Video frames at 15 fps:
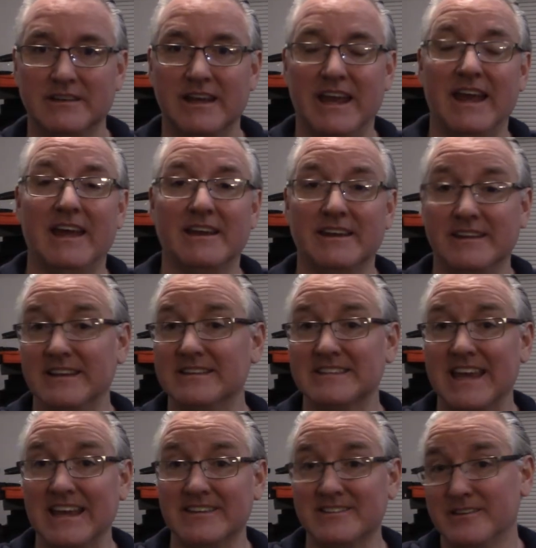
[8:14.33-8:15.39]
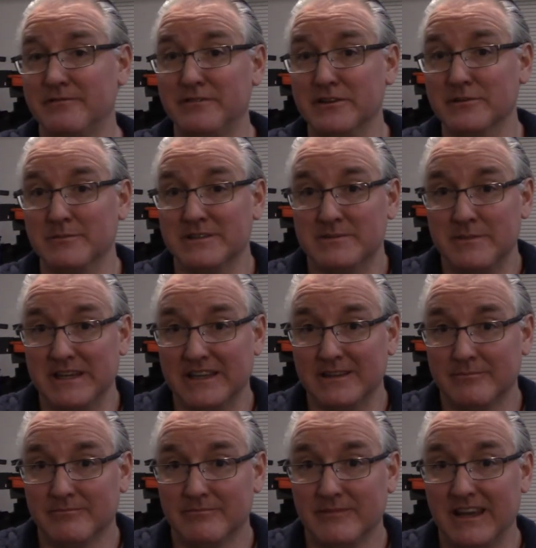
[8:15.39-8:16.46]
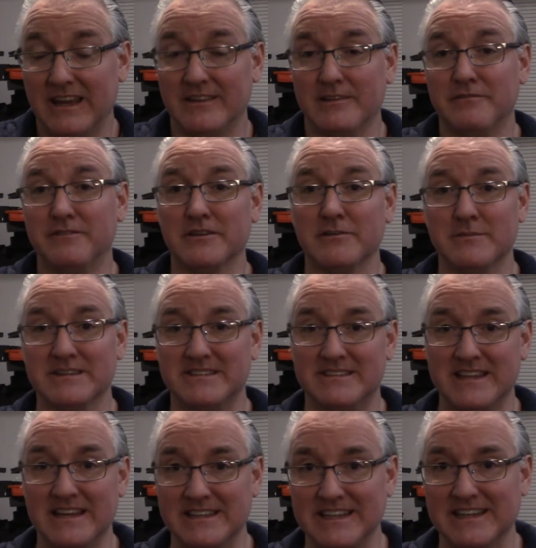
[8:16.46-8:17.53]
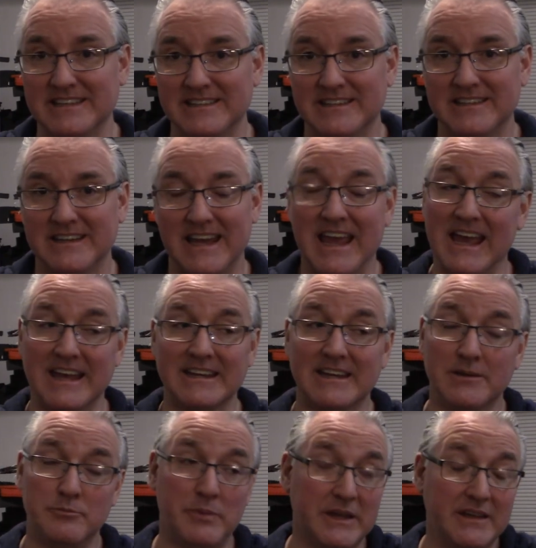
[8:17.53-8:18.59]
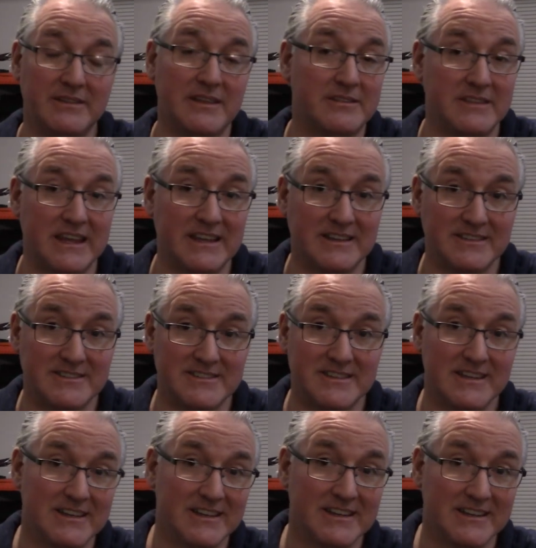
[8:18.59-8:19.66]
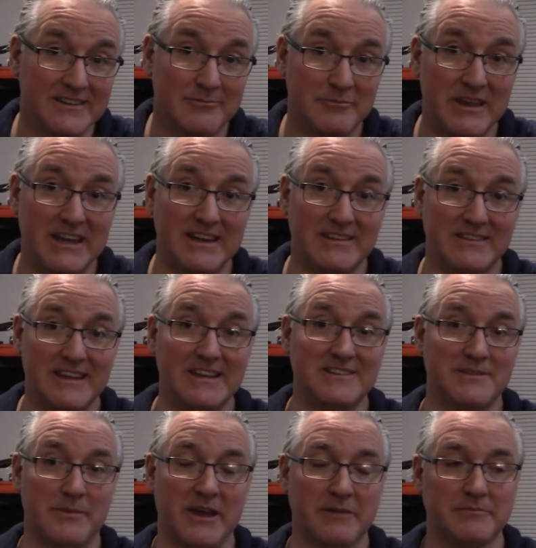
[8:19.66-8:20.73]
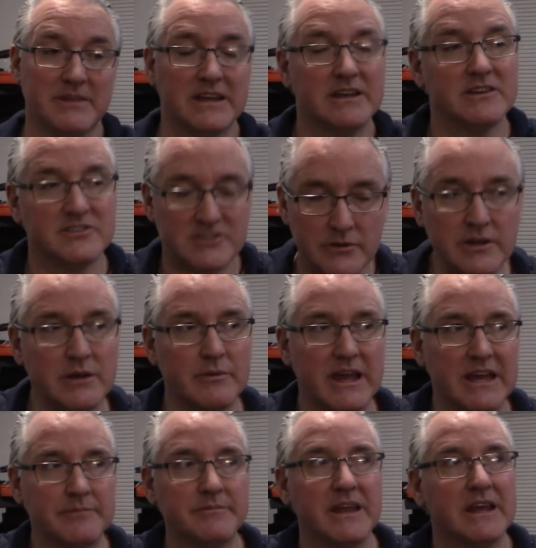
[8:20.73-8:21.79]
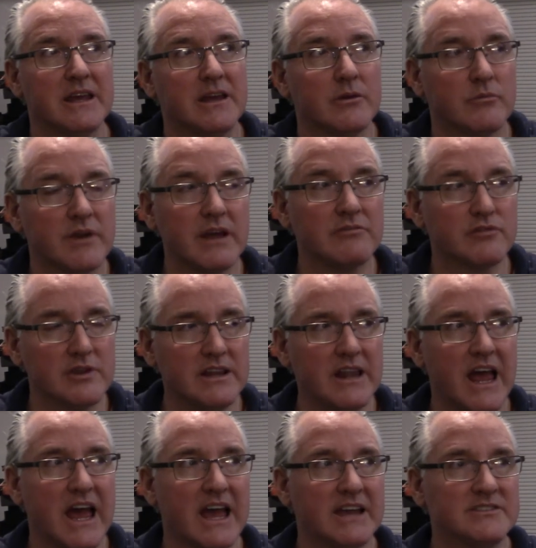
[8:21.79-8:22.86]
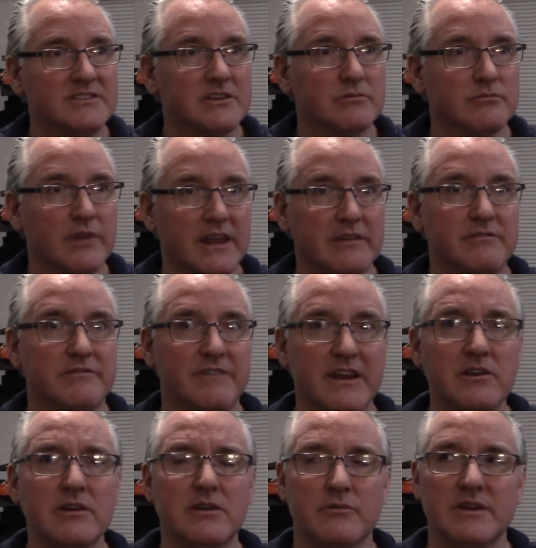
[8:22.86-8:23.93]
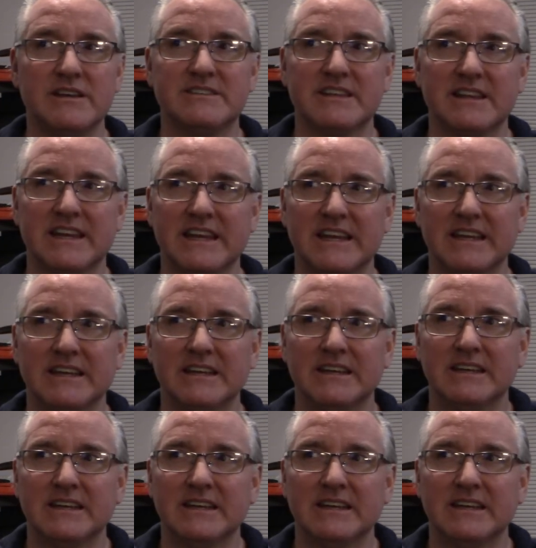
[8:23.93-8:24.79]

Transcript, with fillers: And in this case, the film is me, and the film is sentient and can pick the things that it thinks about. So anyway, what I've realized, like very recently,